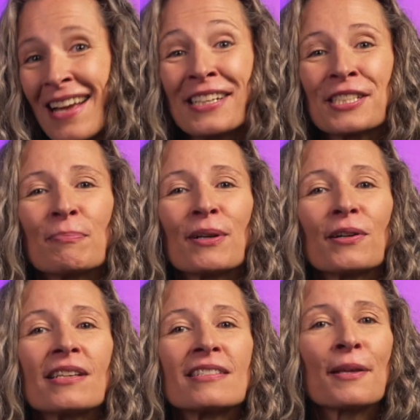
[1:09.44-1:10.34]
and
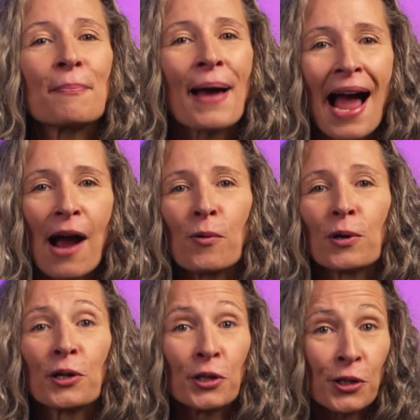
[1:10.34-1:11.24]
experience the
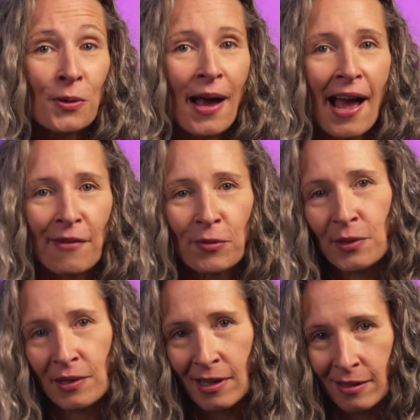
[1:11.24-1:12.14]
power you have
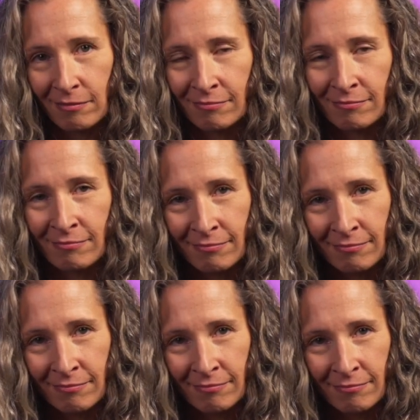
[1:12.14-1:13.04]
within.
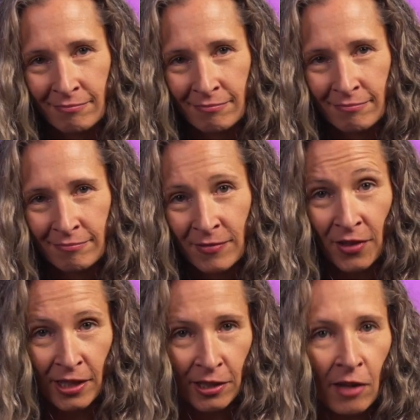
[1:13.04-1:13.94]

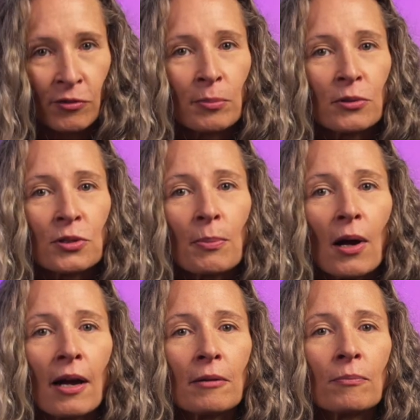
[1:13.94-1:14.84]
Find a comfortable
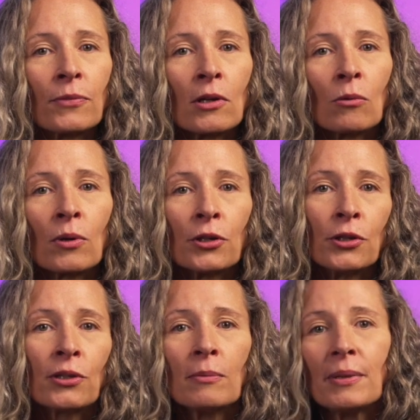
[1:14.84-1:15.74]
spot where
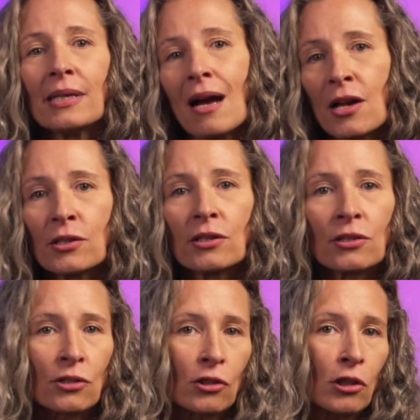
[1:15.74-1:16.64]
you can be
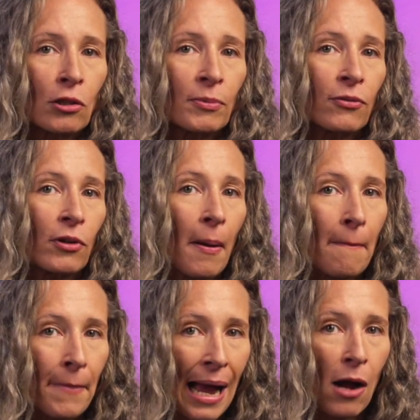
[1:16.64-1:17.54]
undisturbed for
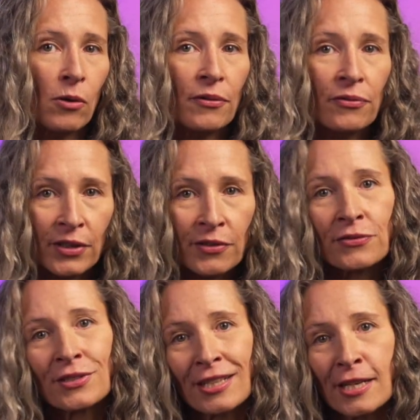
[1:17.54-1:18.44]
about
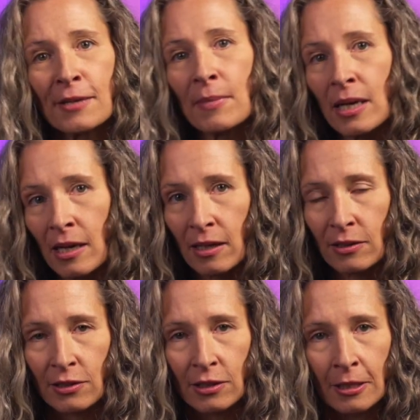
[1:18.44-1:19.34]
15
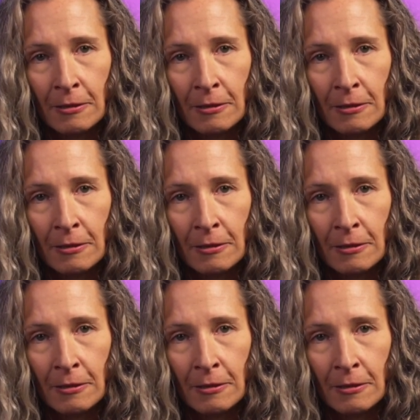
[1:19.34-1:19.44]
minutes.